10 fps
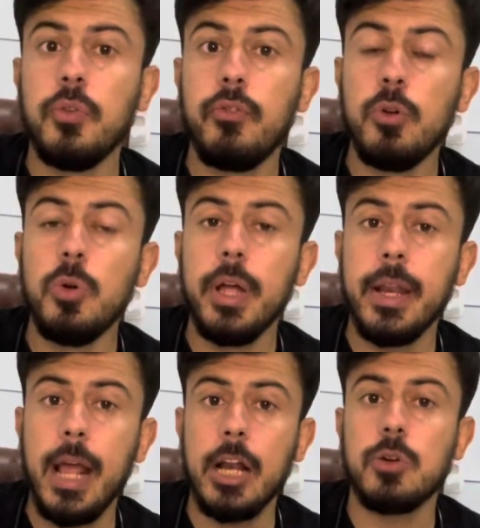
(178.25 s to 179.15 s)
fluid and
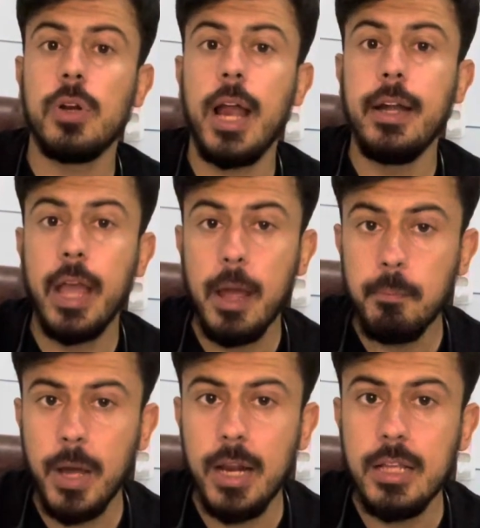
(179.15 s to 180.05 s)
electrolyte
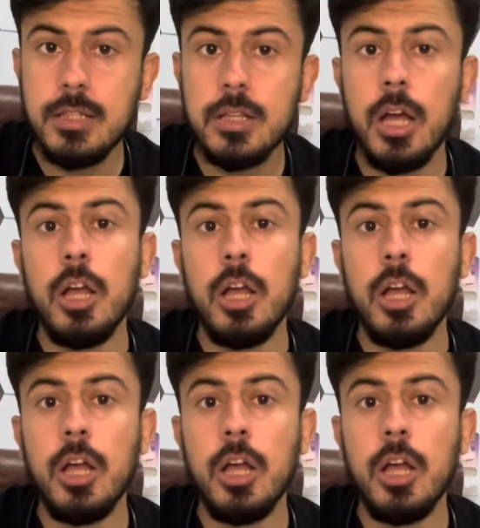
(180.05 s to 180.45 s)
imbalance.